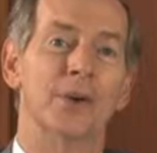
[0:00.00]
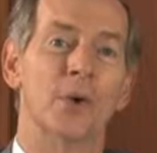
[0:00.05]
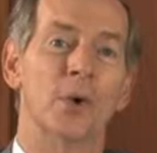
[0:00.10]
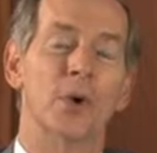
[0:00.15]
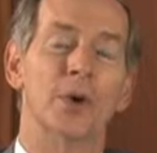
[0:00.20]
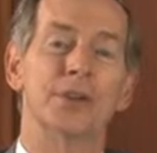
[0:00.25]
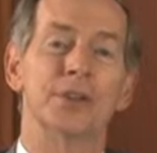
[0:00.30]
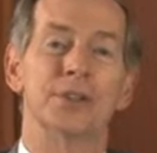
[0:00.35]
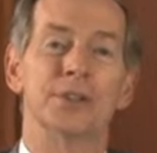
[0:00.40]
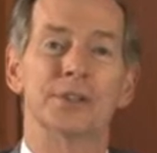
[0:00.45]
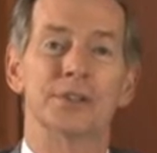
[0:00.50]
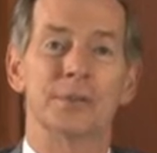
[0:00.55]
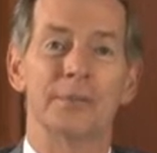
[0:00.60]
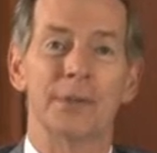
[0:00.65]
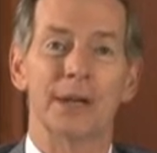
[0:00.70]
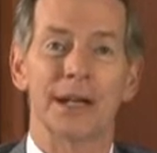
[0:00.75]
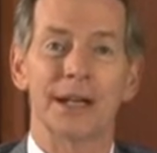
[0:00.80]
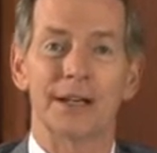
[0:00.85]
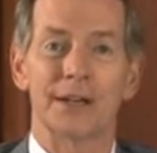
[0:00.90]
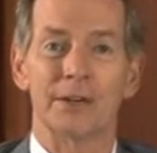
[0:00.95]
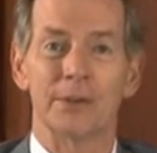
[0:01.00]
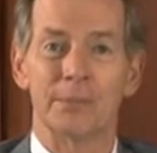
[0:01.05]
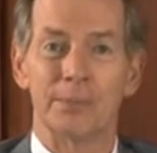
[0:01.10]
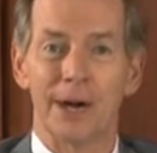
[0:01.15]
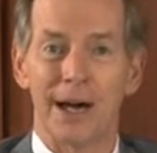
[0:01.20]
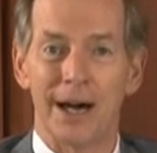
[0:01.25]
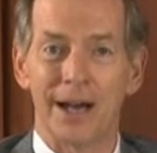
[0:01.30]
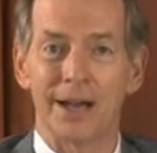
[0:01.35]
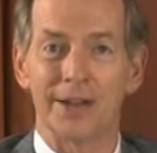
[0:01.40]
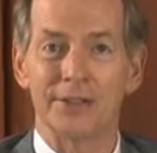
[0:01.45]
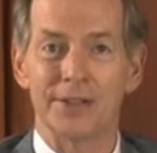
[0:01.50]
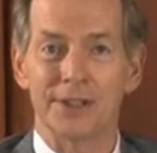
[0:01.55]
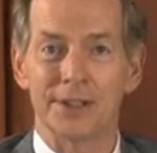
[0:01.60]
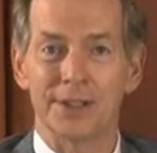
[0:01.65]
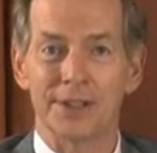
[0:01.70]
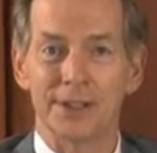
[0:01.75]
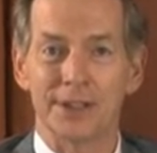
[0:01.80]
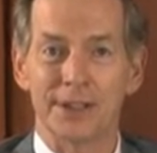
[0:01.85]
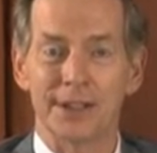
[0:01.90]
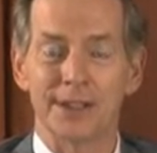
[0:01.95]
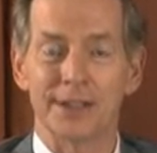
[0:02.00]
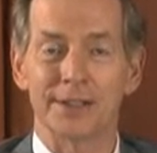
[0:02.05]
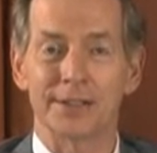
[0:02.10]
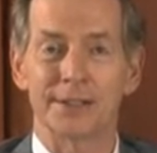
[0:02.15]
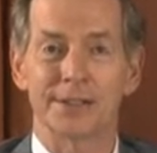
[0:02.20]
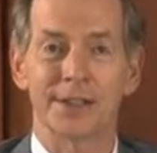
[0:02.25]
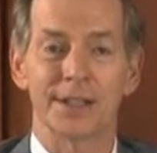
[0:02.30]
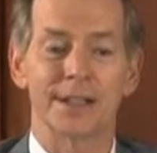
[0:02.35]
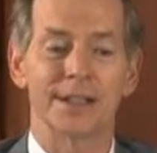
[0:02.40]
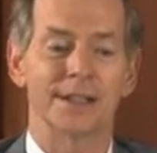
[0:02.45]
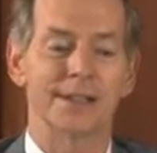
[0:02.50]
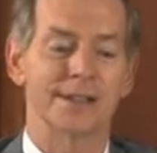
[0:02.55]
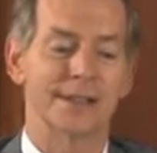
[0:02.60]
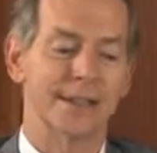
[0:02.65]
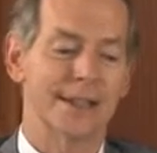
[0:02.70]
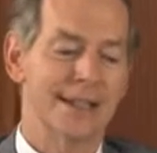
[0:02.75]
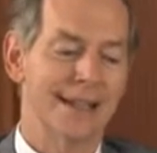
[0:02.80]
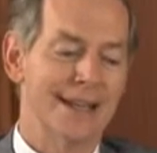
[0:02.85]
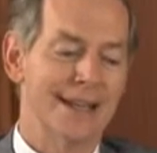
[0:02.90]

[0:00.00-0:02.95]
origins of molecular biology in the United States.